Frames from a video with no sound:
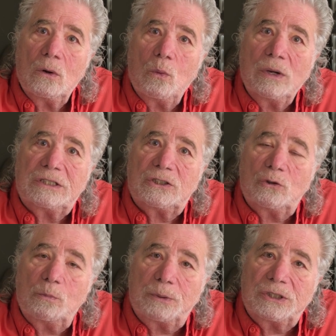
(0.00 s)
with
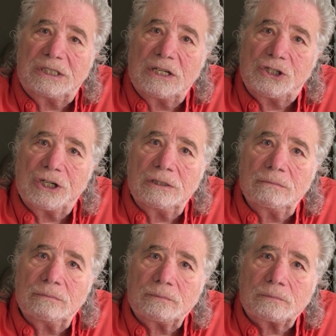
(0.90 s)

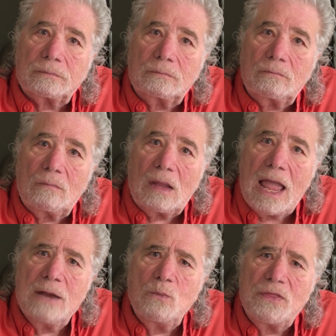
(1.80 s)
superstition,
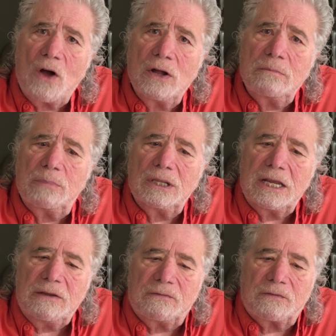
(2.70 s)
and with
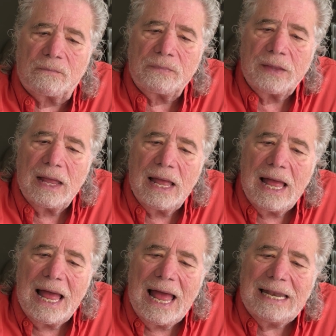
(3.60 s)
unbelief.
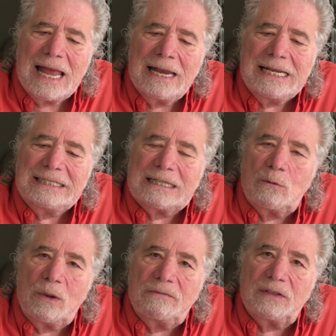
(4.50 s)
And he
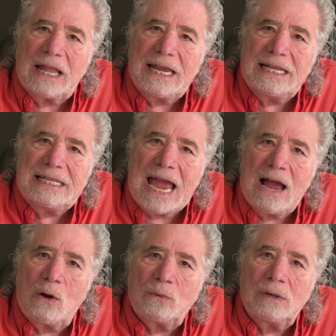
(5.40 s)
said we've laid
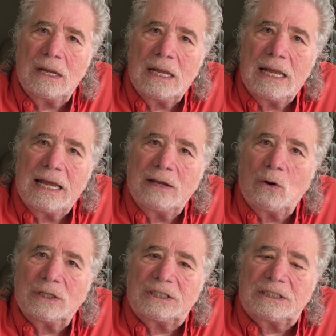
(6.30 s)
down in
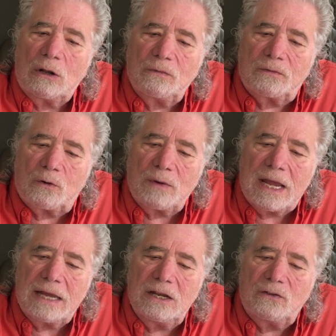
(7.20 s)
our
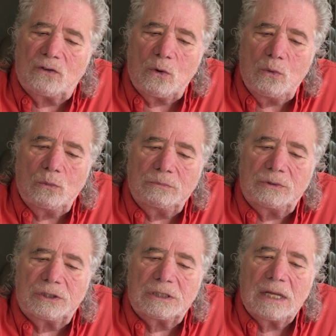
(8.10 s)
self-created
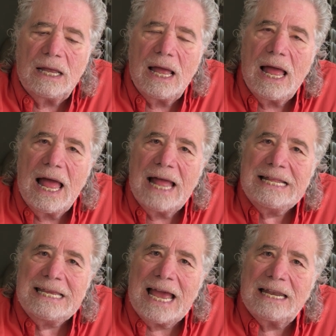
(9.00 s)
tombs,
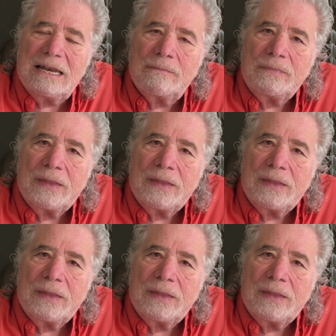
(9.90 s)
and yet